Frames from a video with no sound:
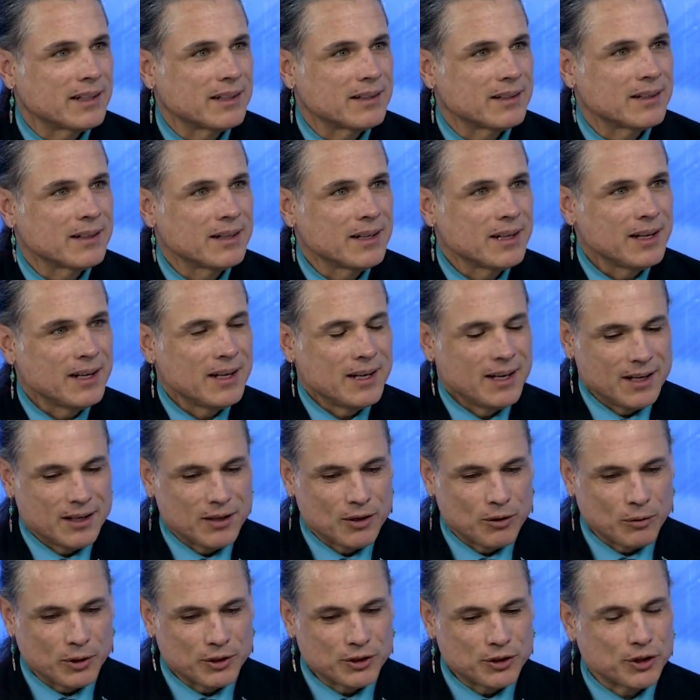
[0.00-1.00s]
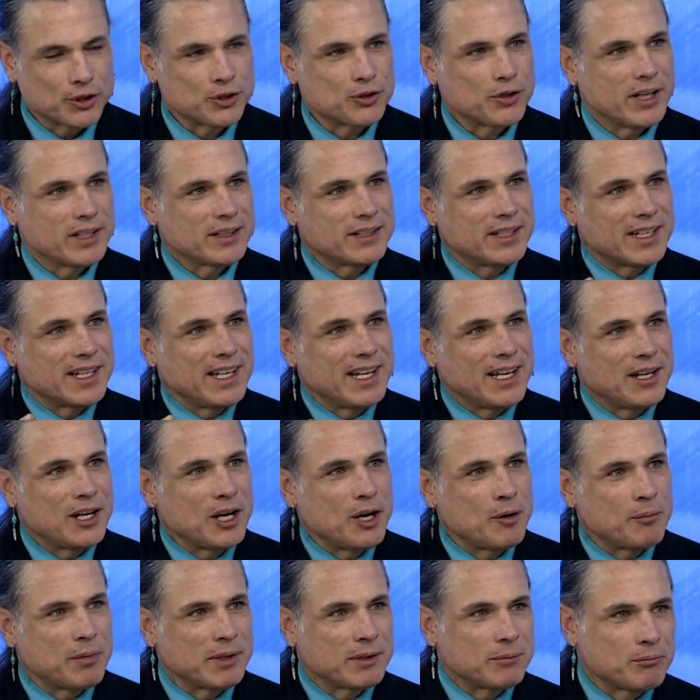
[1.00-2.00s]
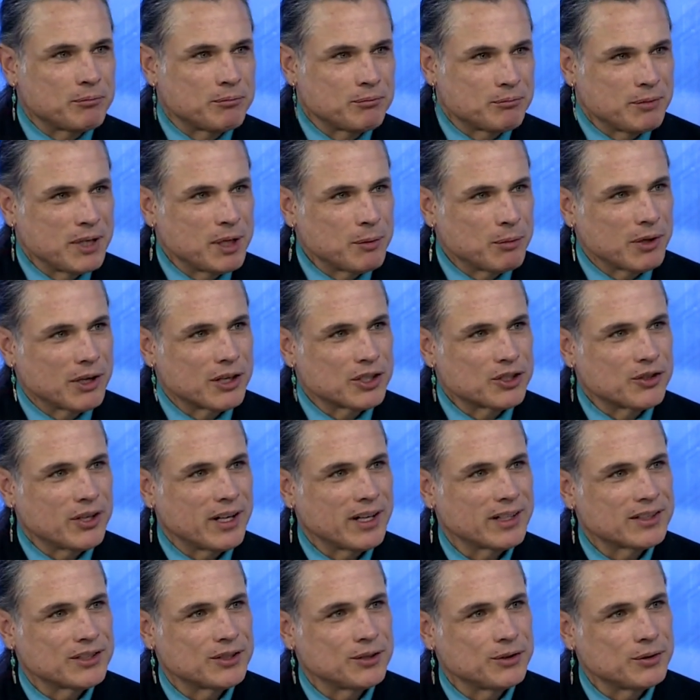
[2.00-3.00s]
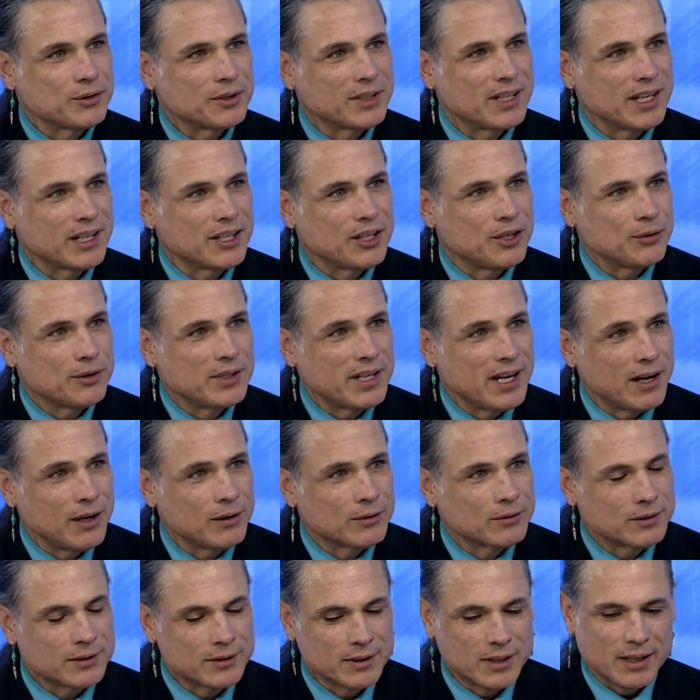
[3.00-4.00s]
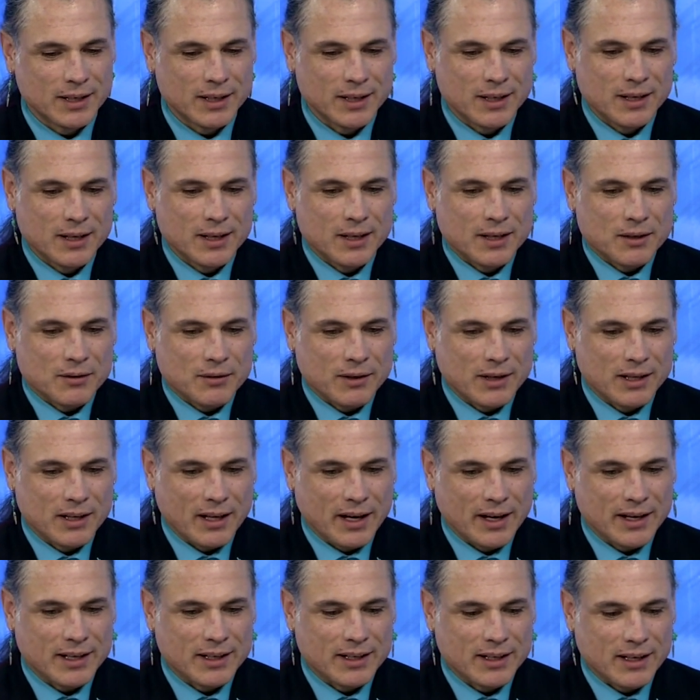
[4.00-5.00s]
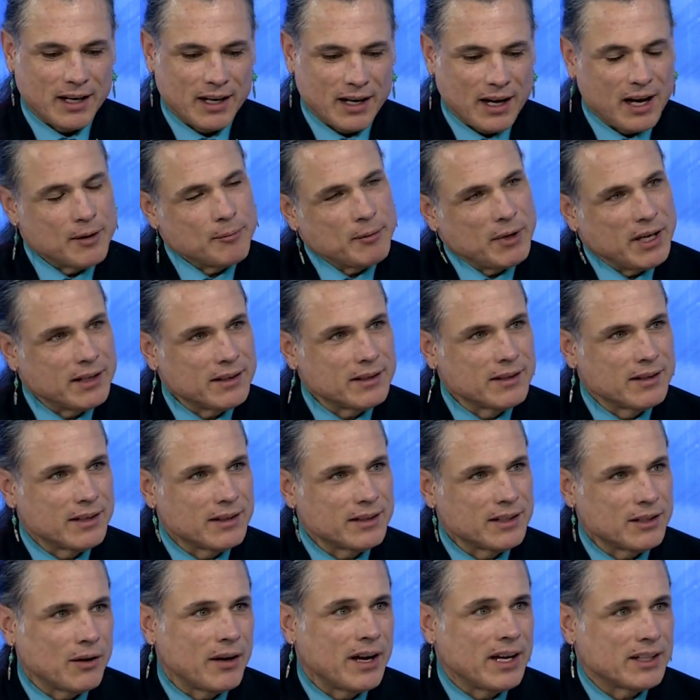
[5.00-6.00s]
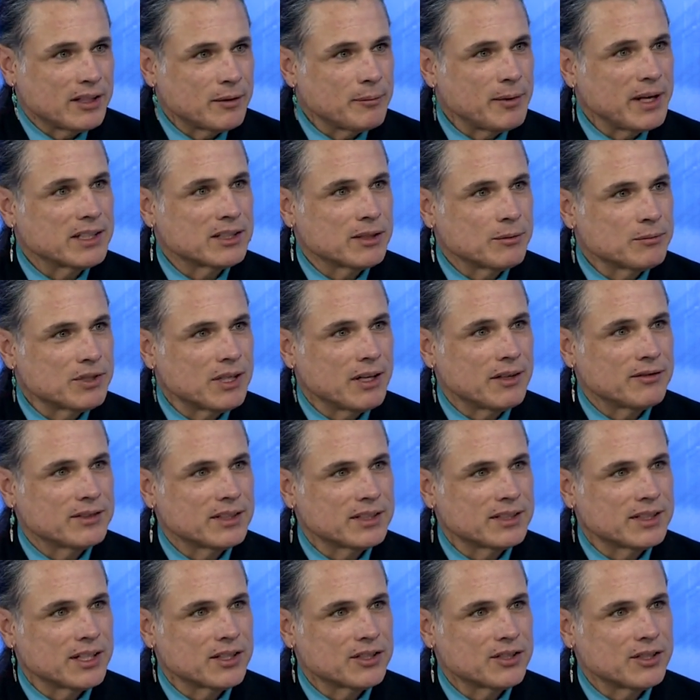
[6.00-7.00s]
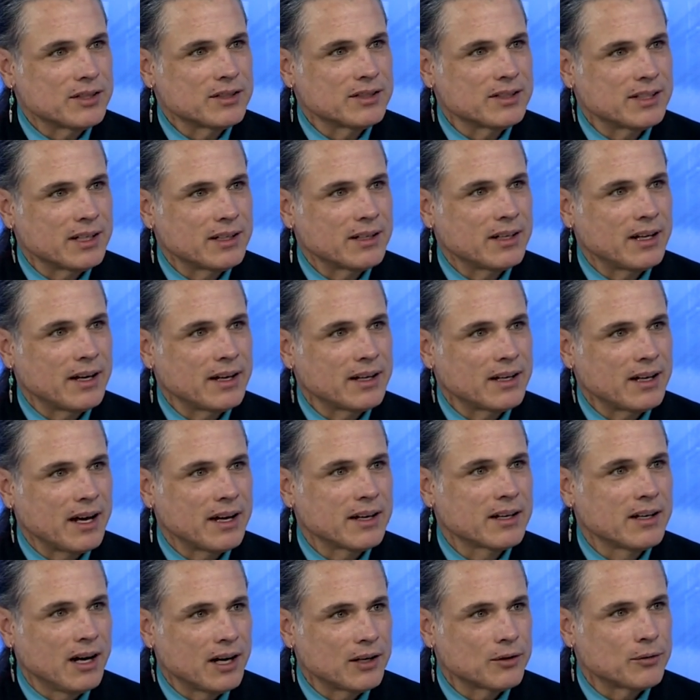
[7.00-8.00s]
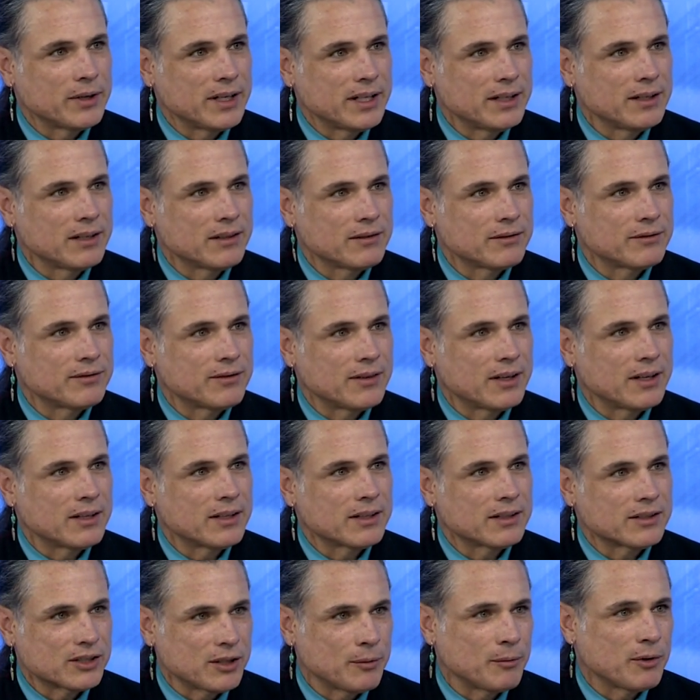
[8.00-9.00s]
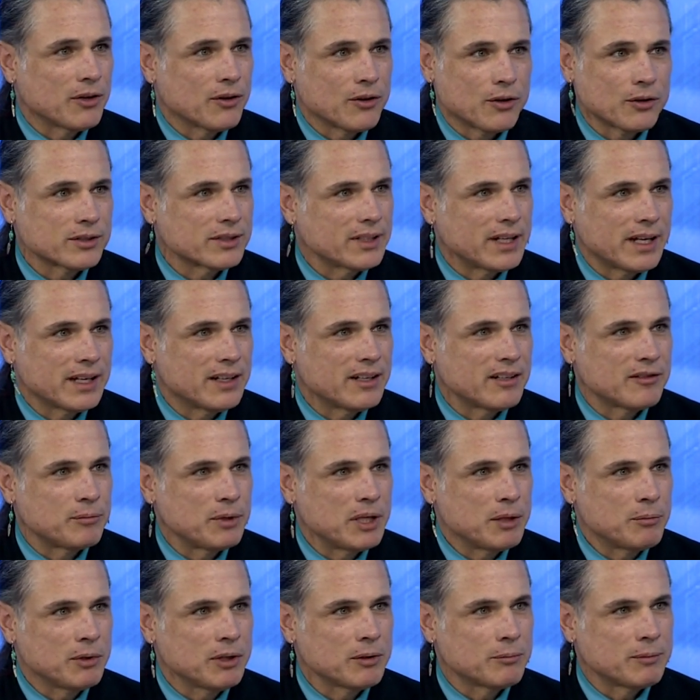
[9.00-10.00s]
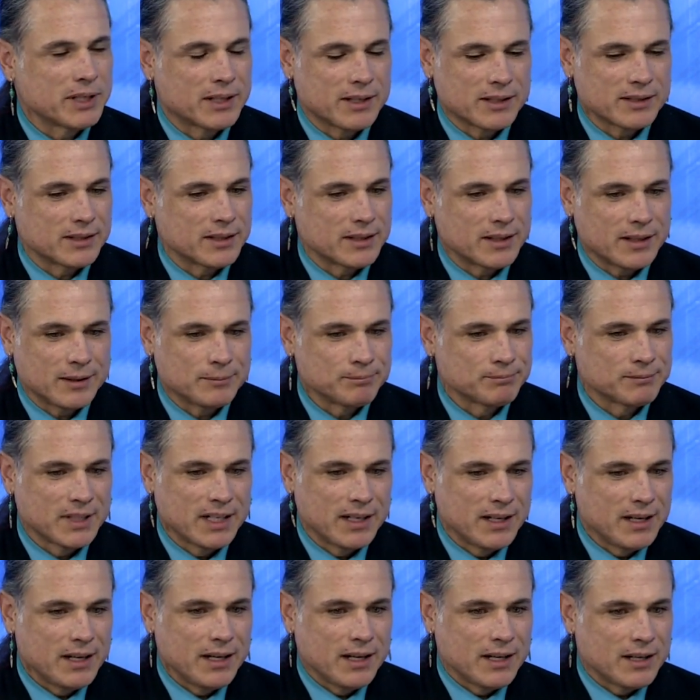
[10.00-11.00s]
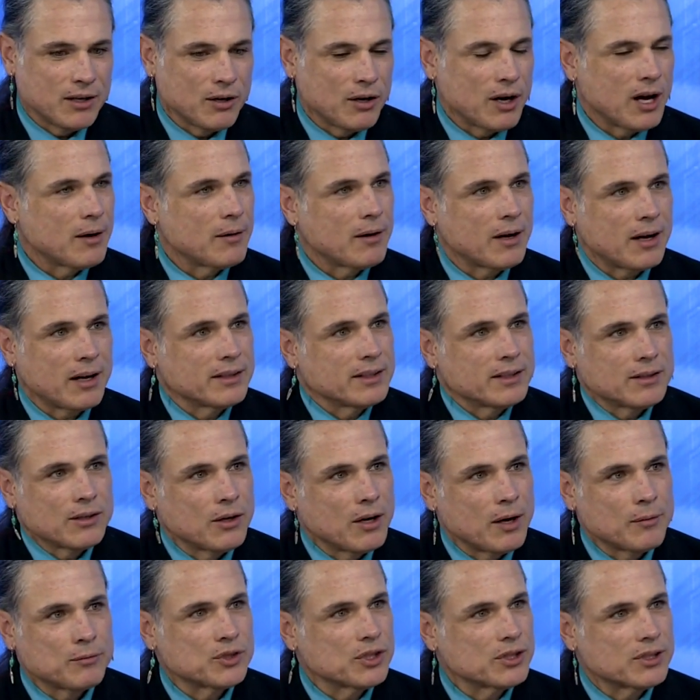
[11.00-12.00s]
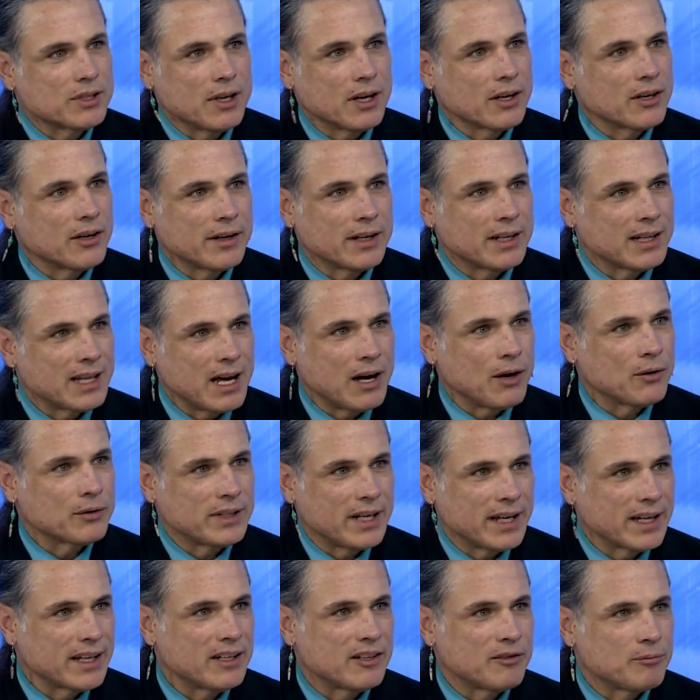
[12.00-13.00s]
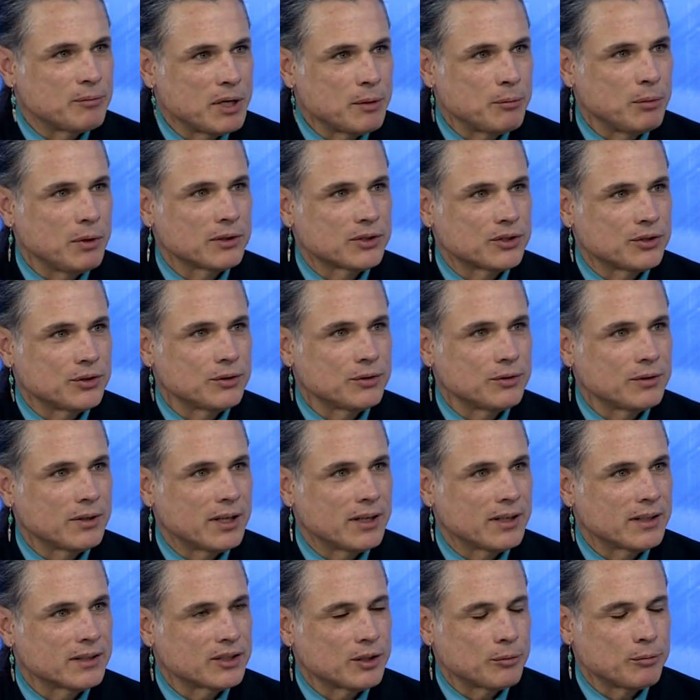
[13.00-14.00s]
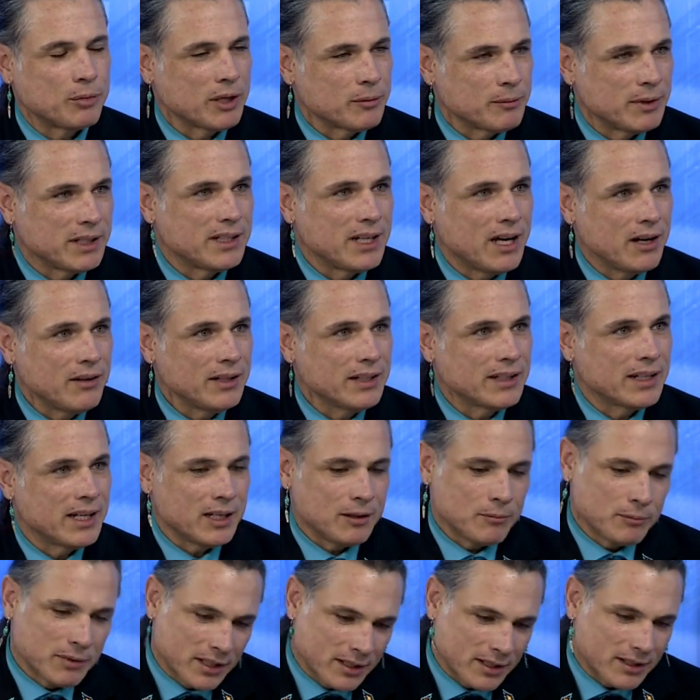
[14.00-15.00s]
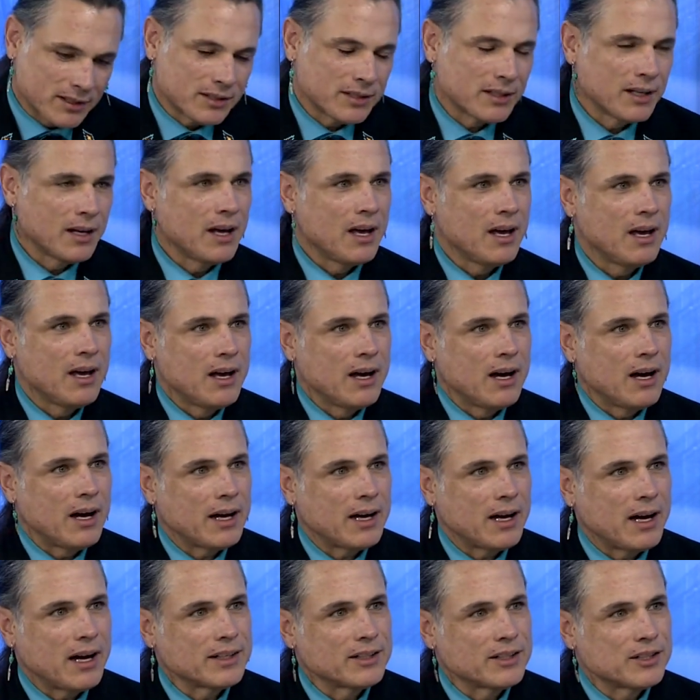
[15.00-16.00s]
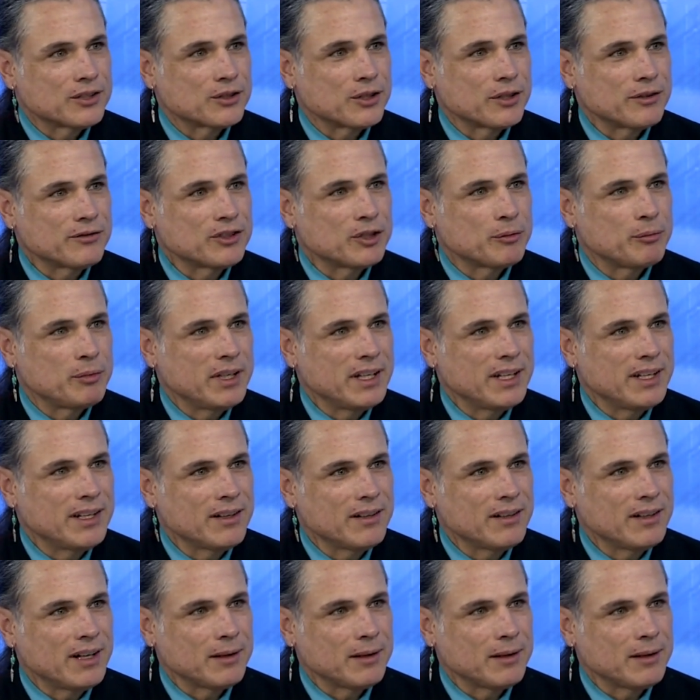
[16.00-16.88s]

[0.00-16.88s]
And you know, when you're trying to get up and people are trying to kick you down, well, I made, you know, I had to make some tough decisions, and I got rid of some of those negative people, because you know, I'm just not going to allow negative people to bring me down again, because I deserve to be here.